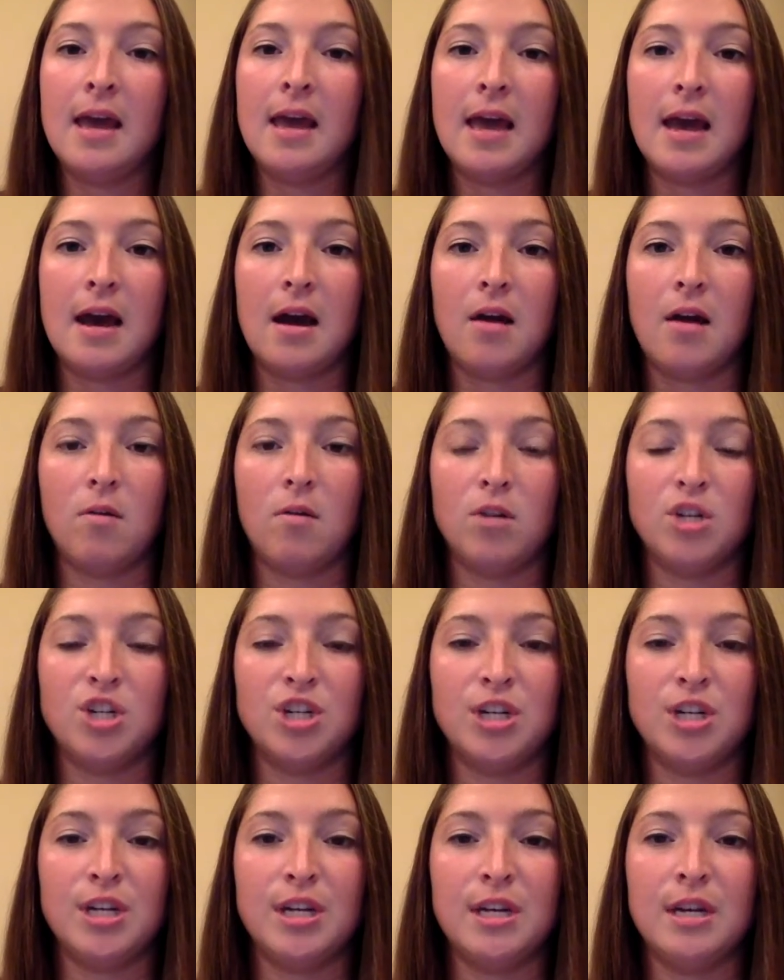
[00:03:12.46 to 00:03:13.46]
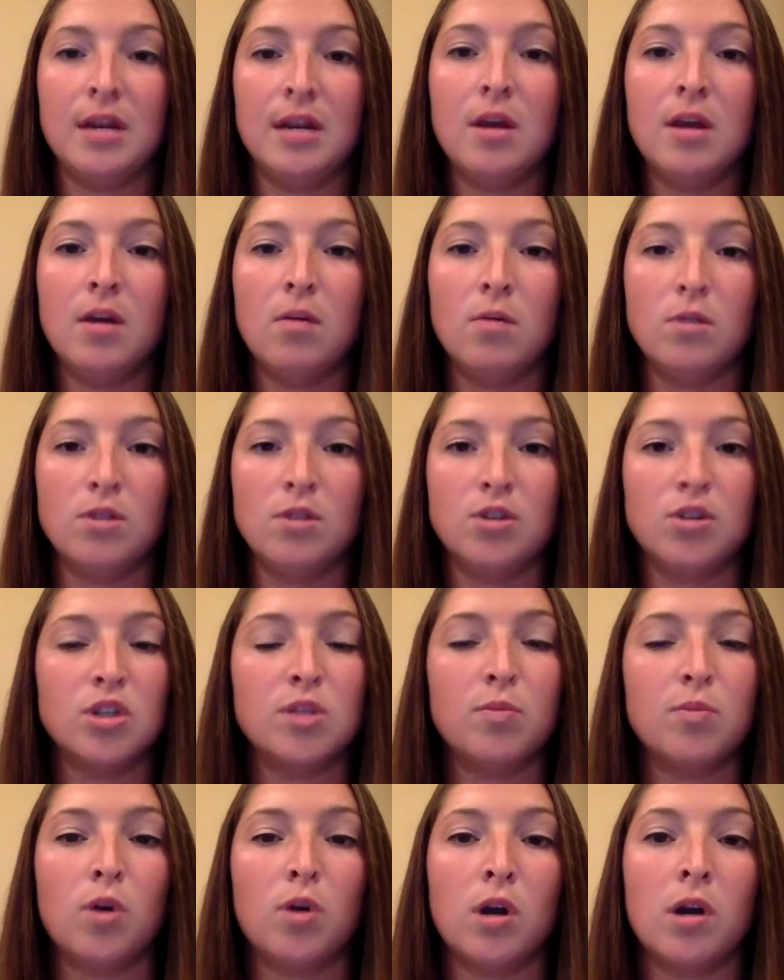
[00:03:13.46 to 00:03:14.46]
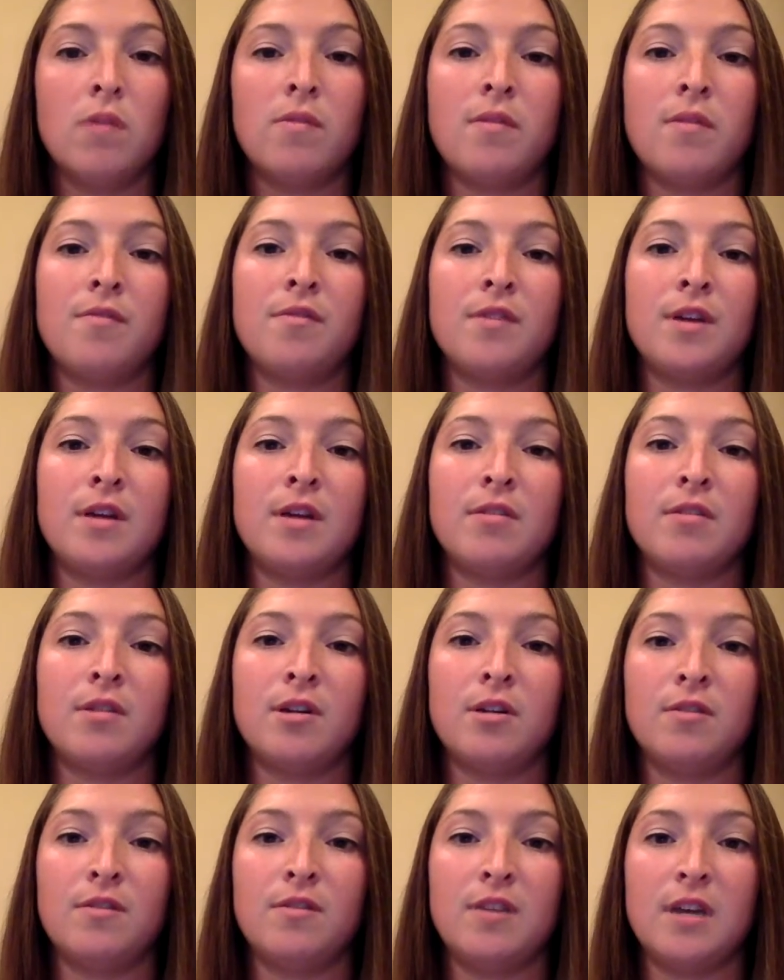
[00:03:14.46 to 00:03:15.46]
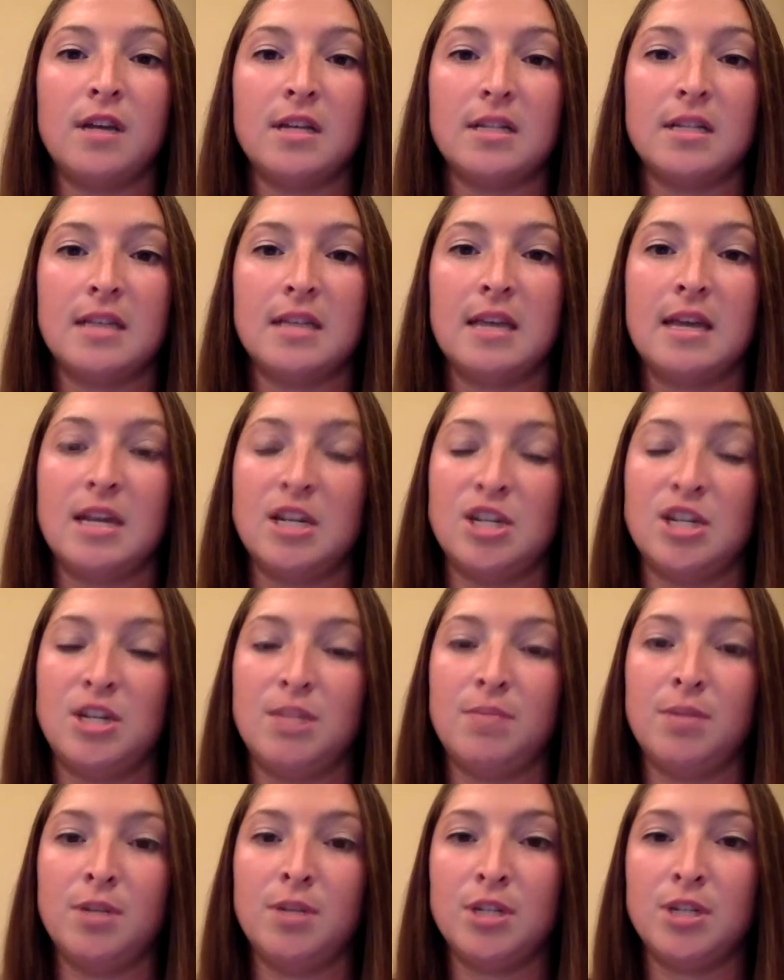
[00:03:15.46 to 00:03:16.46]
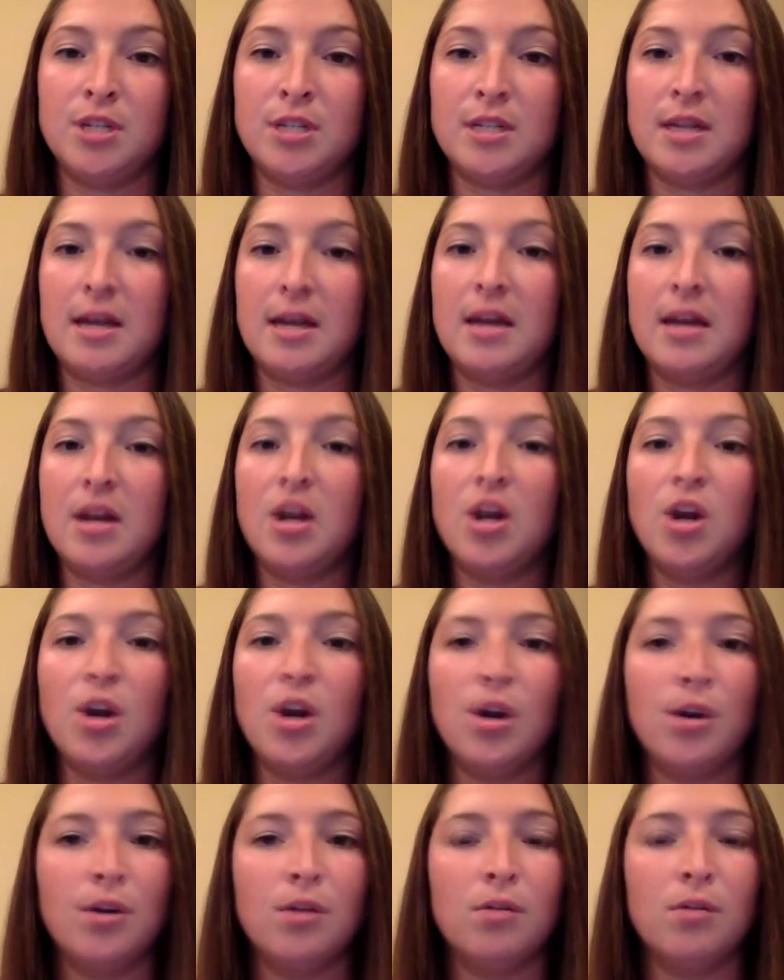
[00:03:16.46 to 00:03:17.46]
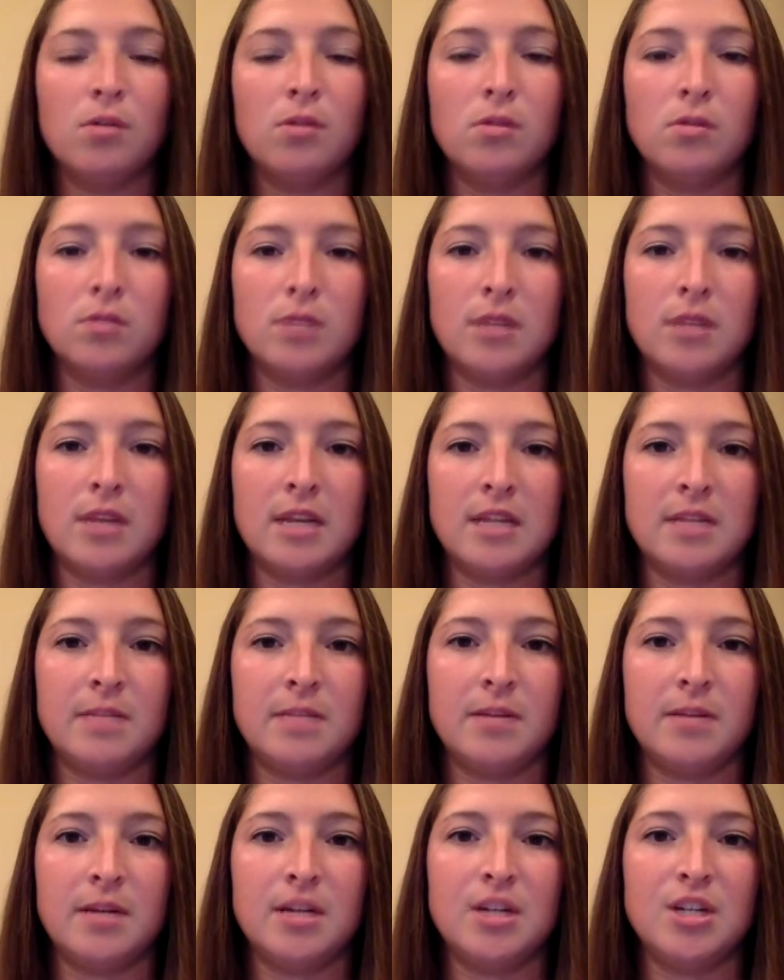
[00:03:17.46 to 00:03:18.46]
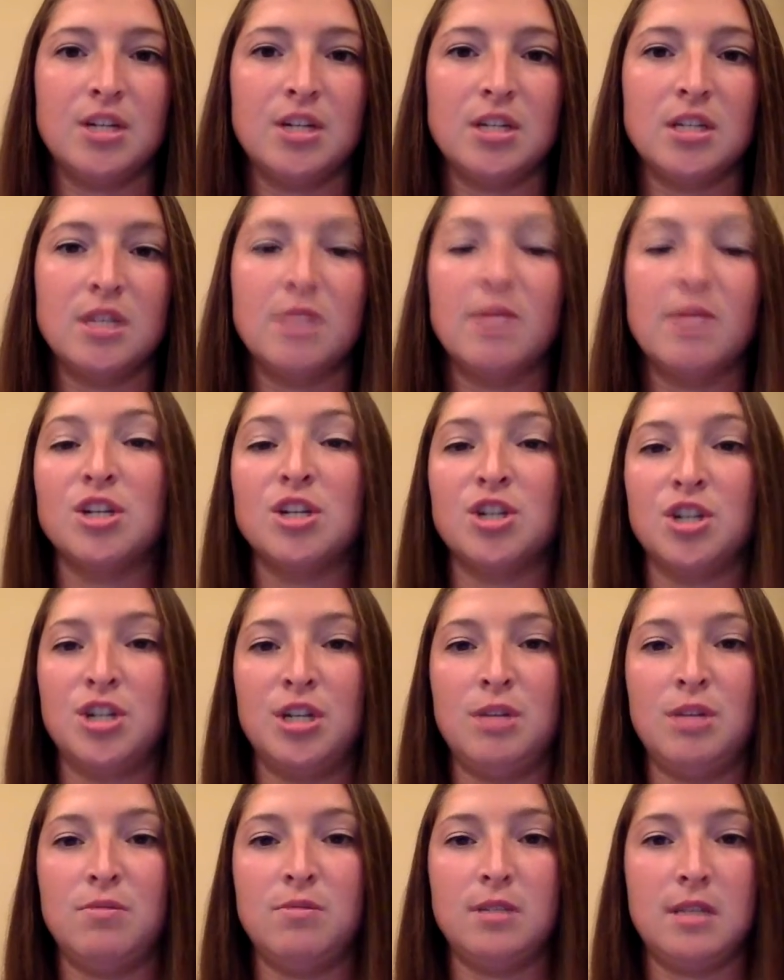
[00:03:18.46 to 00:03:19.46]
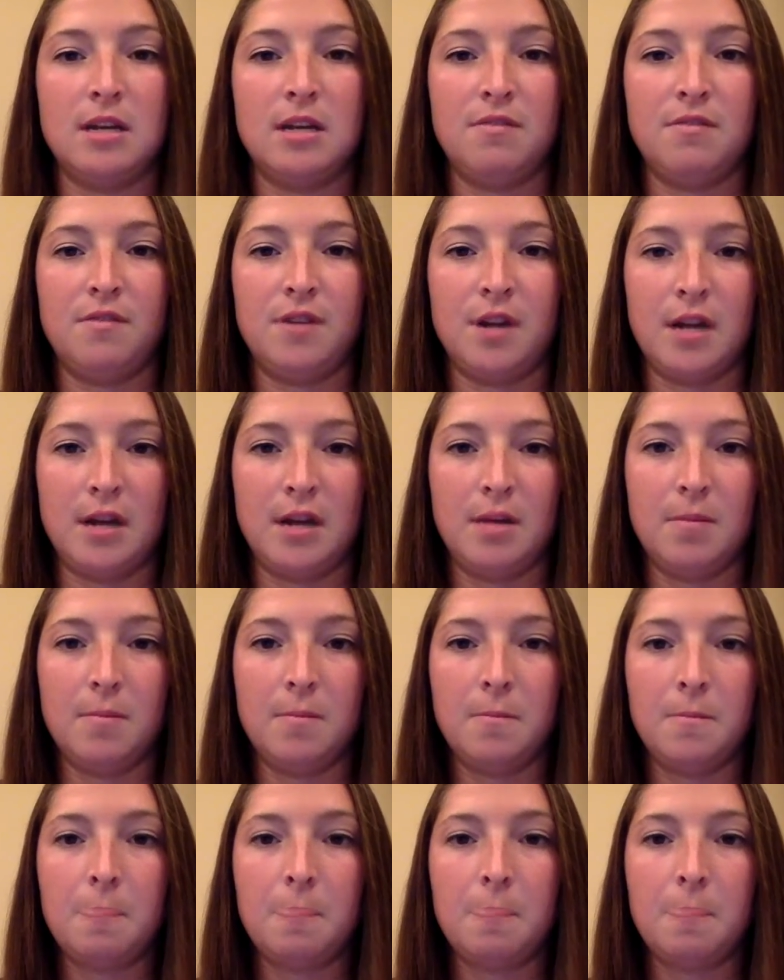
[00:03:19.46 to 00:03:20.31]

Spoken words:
how she was so supportive of her fiance and she pushed aside her own goals and aspirations to make sure she was there for him.